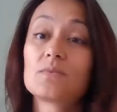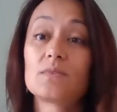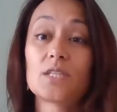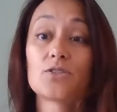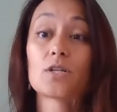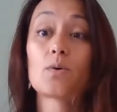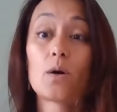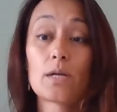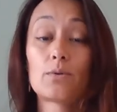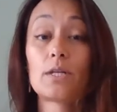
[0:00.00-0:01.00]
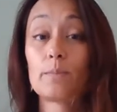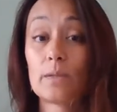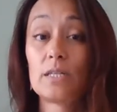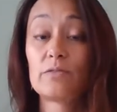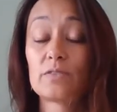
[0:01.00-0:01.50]
That's a quote I really
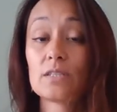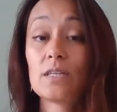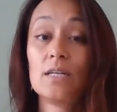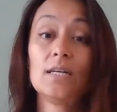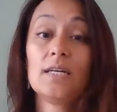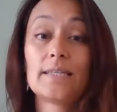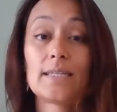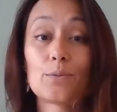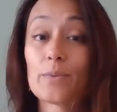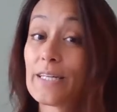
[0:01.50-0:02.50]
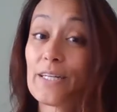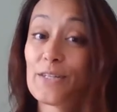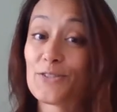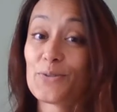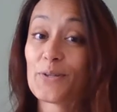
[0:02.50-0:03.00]
believe in, that we're
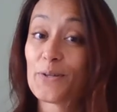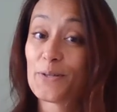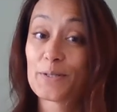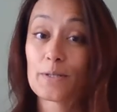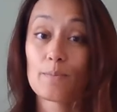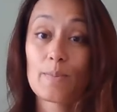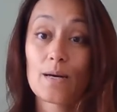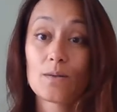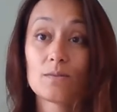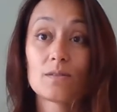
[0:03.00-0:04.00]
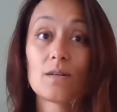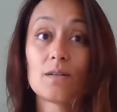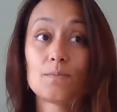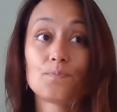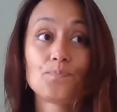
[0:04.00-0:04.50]
here to learn about
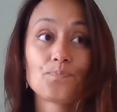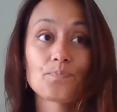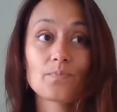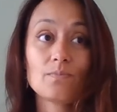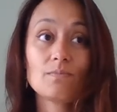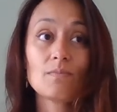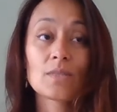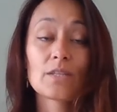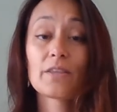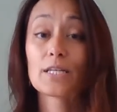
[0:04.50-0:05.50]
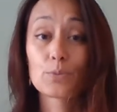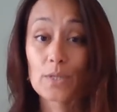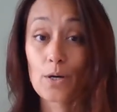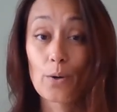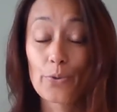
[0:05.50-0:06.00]
the things
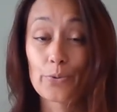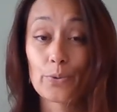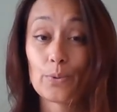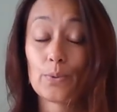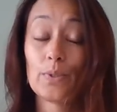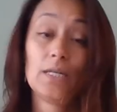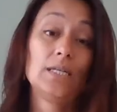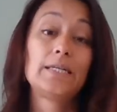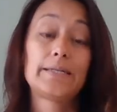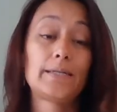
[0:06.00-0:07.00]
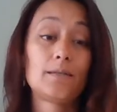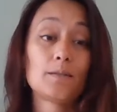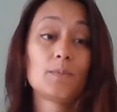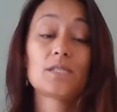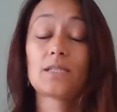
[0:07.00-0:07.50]
we go through,
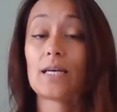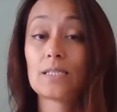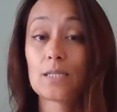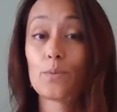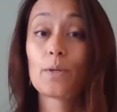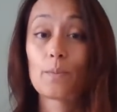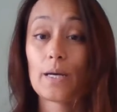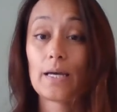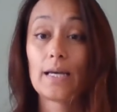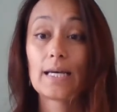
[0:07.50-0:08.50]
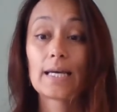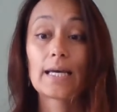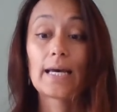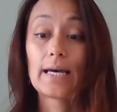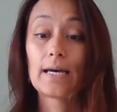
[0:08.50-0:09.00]
the mistakes that we
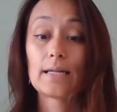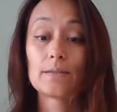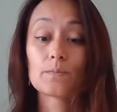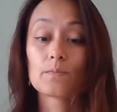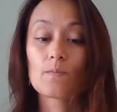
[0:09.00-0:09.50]
make, and